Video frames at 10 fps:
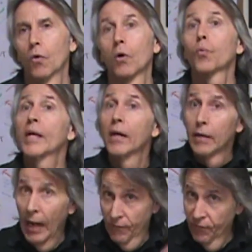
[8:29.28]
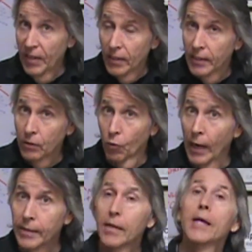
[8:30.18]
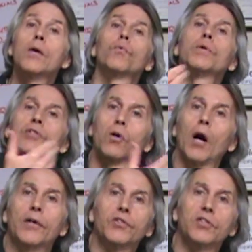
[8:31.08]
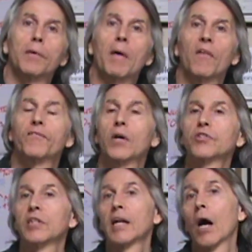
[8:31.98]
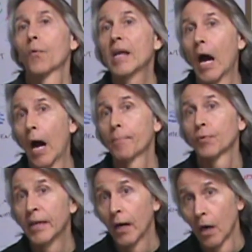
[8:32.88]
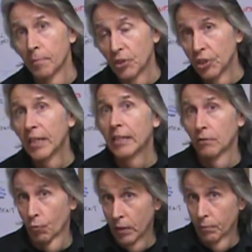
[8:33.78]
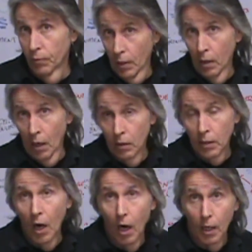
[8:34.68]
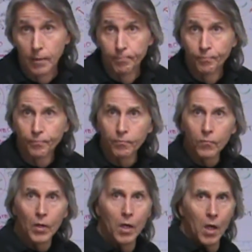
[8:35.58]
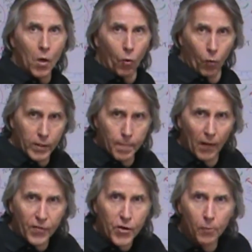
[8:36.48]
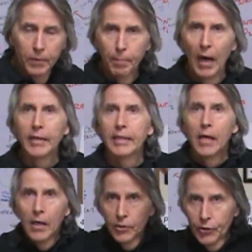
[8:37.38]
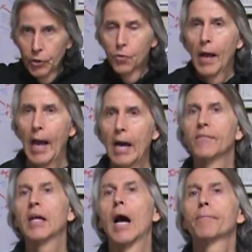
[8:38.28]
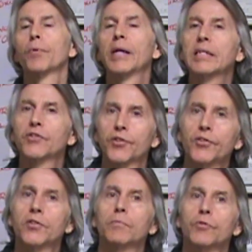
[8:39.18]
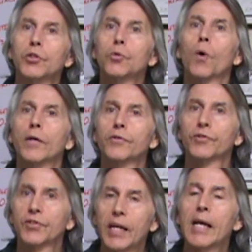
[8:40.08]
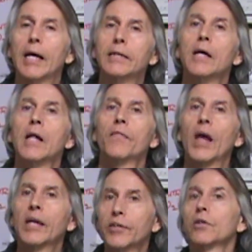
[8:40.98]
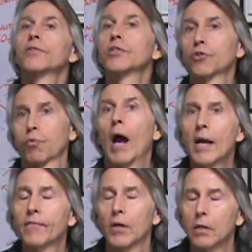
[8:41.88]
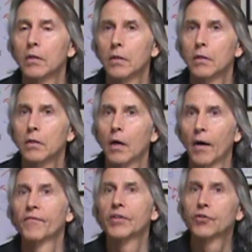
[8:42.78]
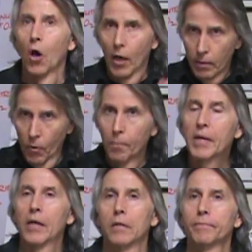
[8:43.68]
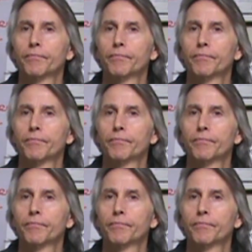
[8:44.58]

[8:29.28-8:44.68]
or we are not feeling right, which causes a malfunction in how we operate our machine, our car. Well, what about the human body? Do you have an operating system? Do you understand that you're the driver of this automobile?